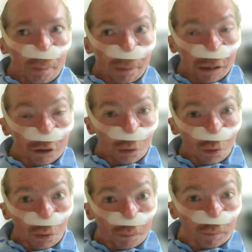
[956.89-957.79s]

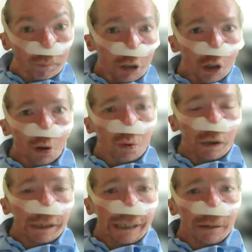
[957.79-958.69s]
mentor
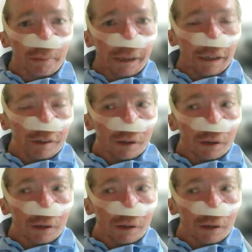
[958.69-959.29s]
you a little bit.